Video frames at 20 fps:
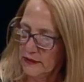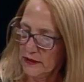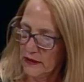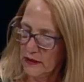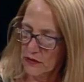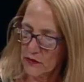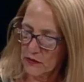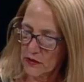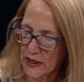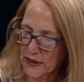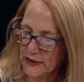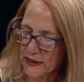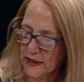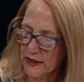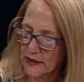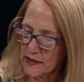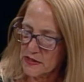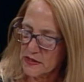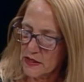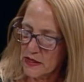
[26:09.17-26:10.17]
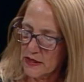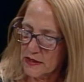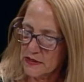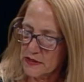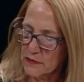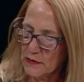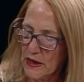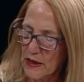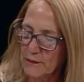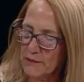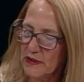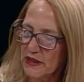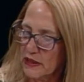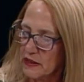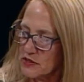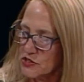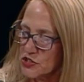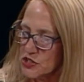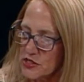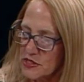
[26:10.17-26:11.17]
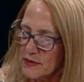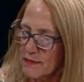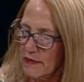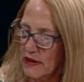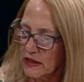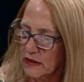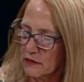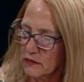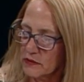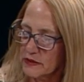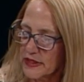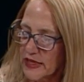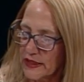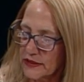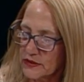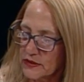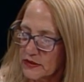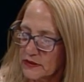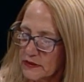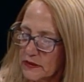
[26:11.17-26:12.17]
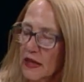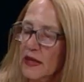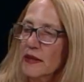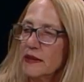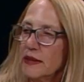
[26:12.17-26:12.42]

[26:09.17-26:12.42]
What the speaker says: You know, I think and because she's a medical doctor